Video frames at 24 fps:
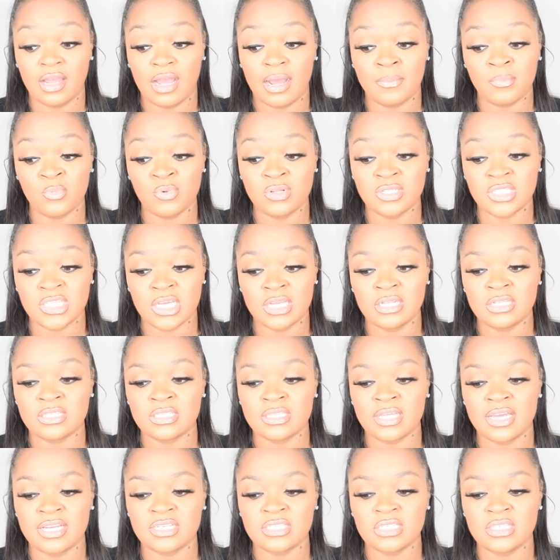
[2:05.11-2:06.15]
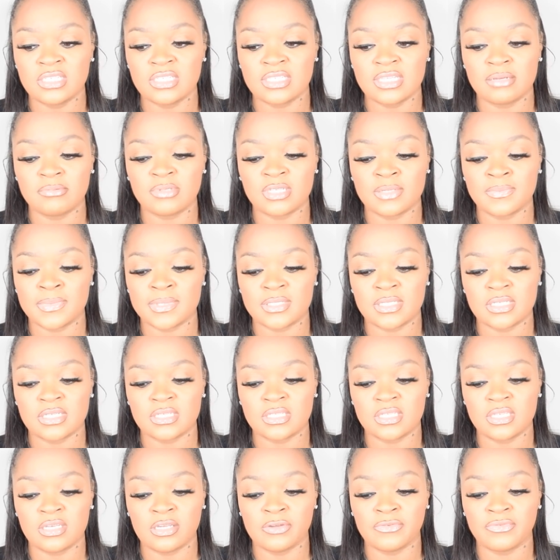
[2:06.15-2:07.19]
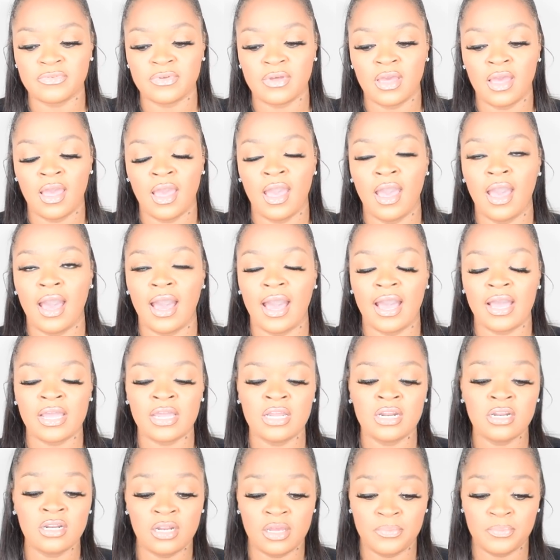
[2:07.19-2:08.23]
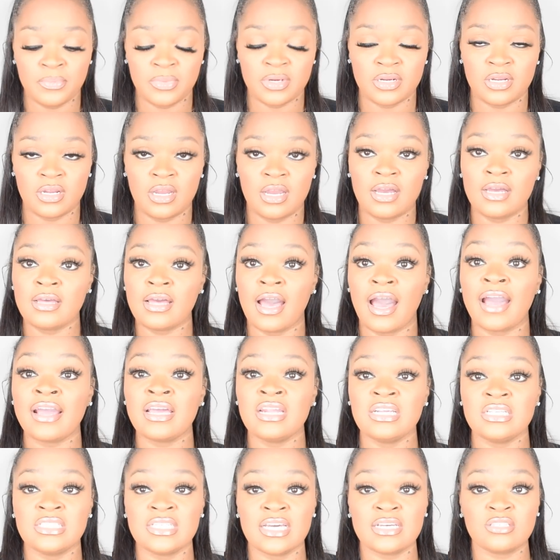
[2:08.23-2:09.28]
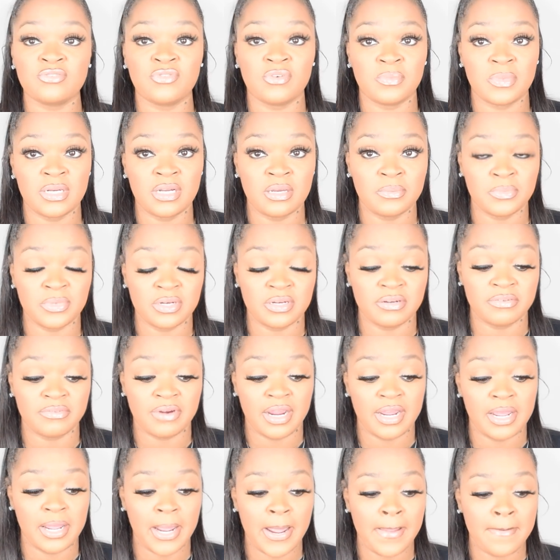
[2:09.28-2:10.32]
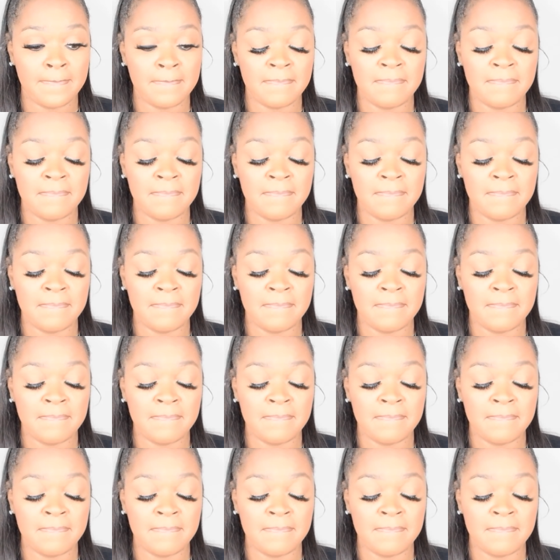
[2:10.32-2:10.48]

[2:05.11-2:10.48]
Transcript: I'm going to tell you this is actually September 16th. I get a number. I get a text from a number, right?